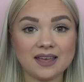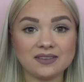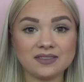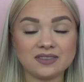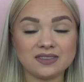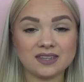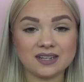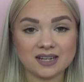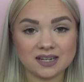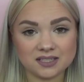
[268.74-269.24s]

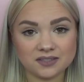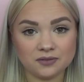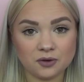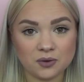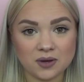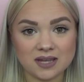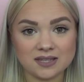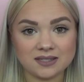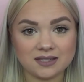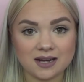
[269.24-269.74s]
And the next
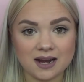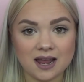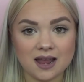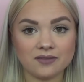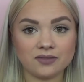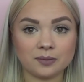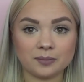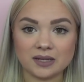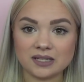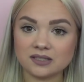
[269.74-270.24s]
phone case that I
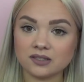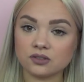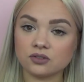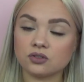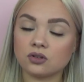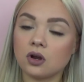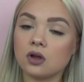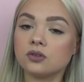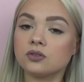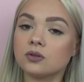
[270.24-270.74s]
have that my
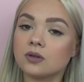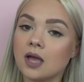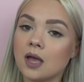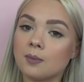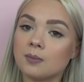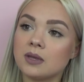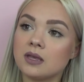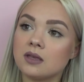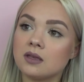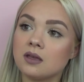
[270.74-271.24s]
sister also
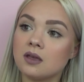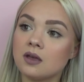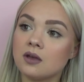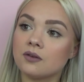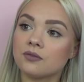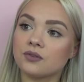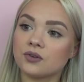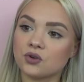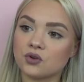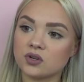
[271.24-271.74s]
got me
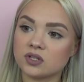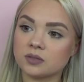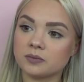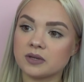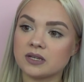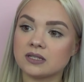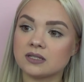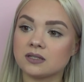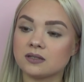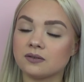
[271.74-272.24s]
for
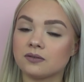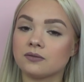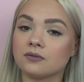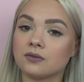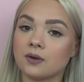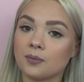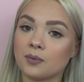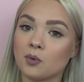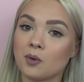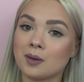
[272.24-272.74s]
Christmas
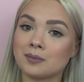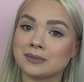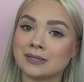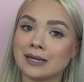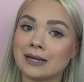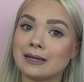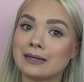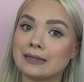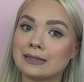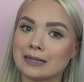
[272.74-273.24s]
from the
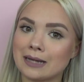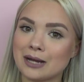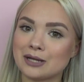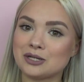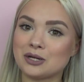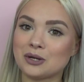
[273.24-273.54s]
website that I